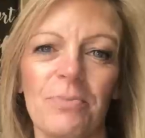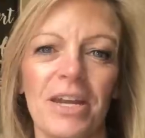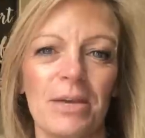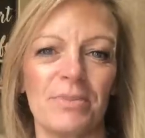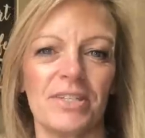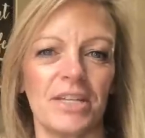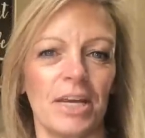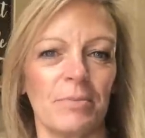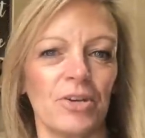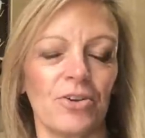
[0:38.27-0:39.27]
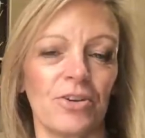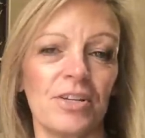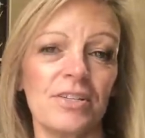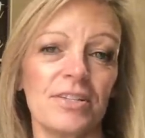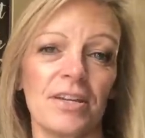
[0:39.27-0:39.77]
My name is Tammie
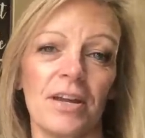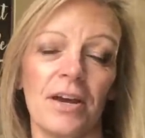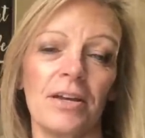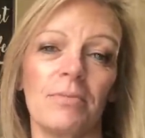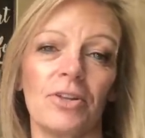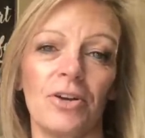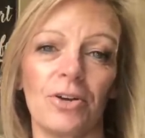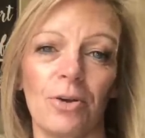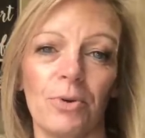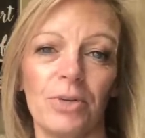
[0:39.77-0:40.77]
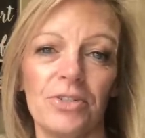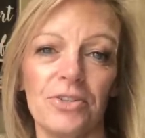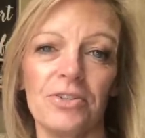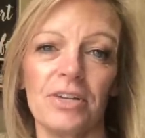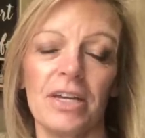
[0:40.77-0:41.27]
Earnest and I am a long arm
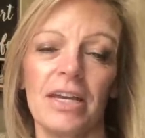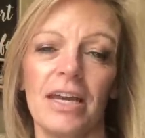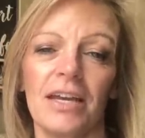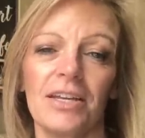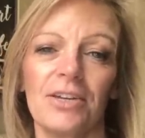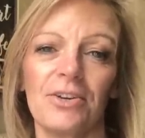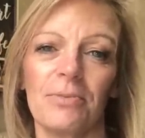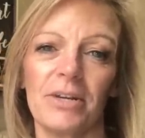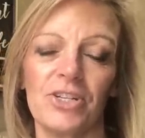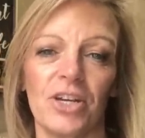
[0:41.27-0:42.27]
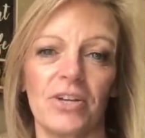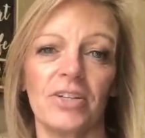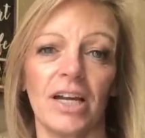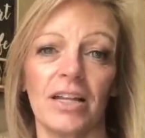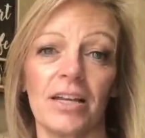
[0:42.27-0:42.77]
quilter and here on my
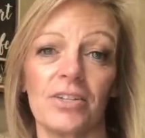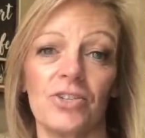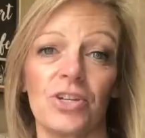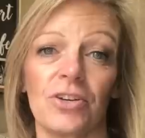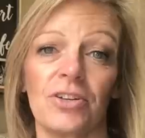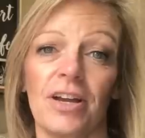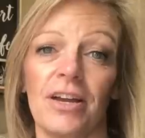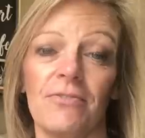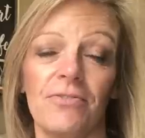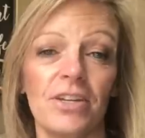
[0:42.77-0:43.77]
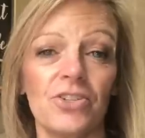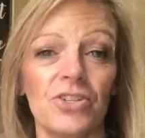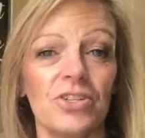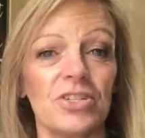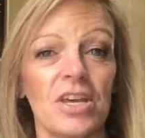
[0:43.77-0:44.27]
channel I like to share client
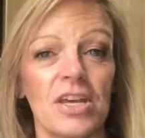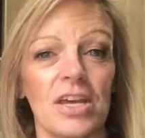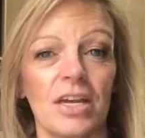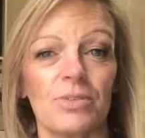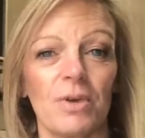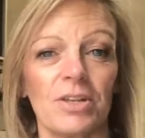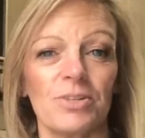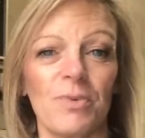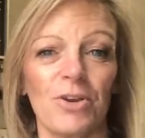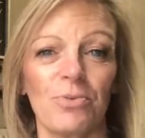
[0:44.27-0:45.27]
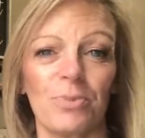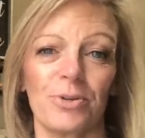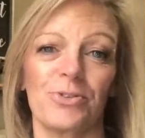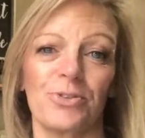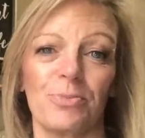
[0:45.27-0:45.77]
finishes as well as my own
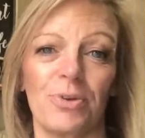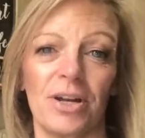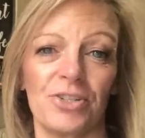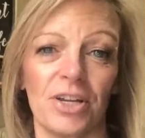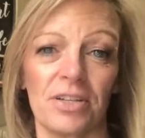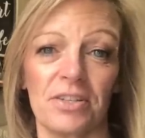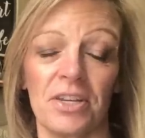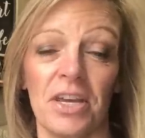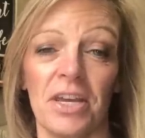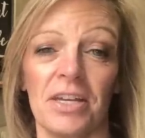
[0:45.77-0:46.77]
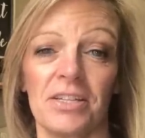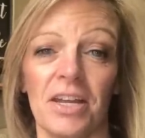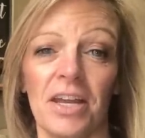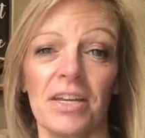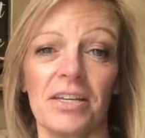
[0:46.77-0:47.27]
personal projects.
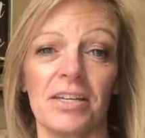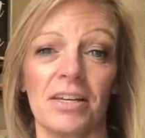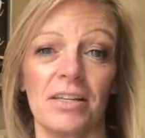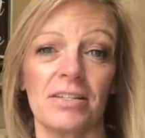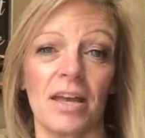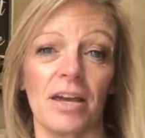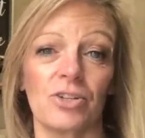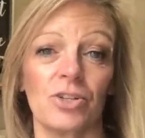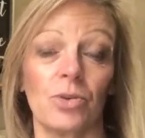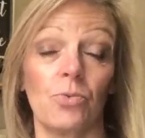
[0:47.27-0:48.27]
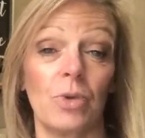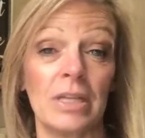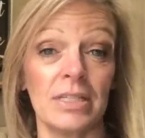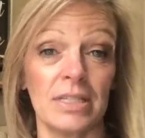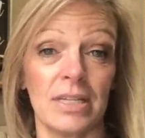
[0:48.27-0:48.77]
Today is actually
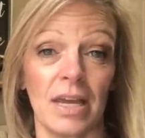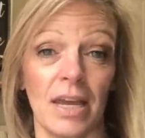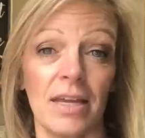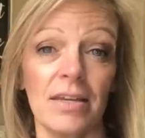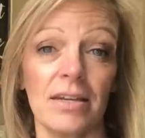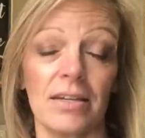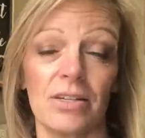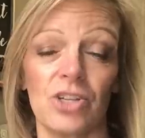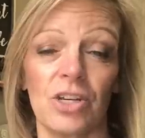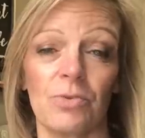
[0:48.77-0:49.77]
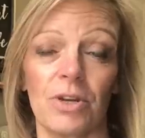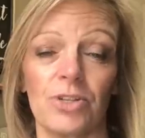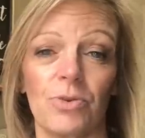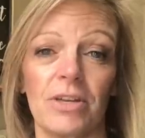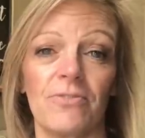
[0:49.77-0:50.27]
Wednesday, uh, January
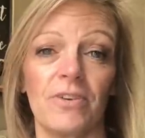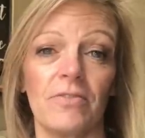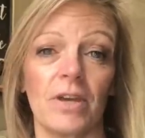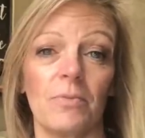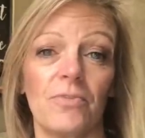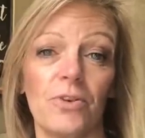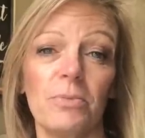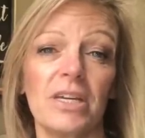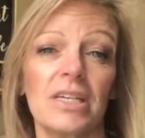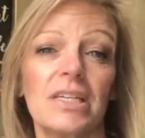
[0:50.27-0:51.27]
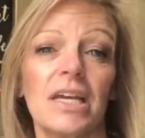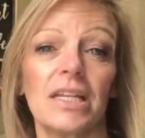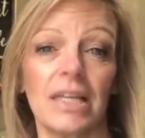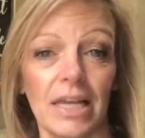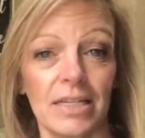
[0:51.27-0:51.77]
25th. I'm filming a day
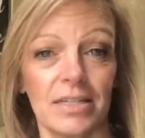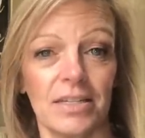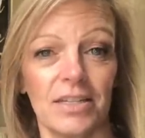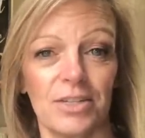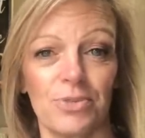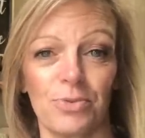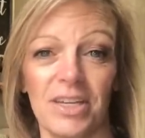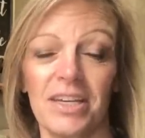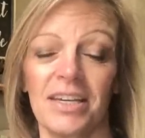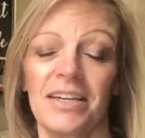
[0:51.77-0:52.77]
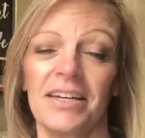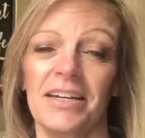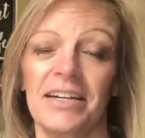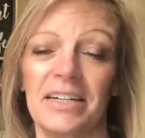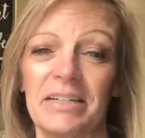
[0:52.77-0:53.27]
late this week.
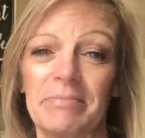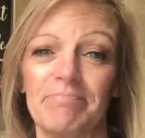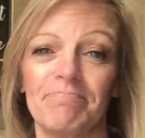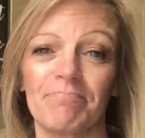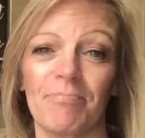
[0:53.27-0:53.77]
Um,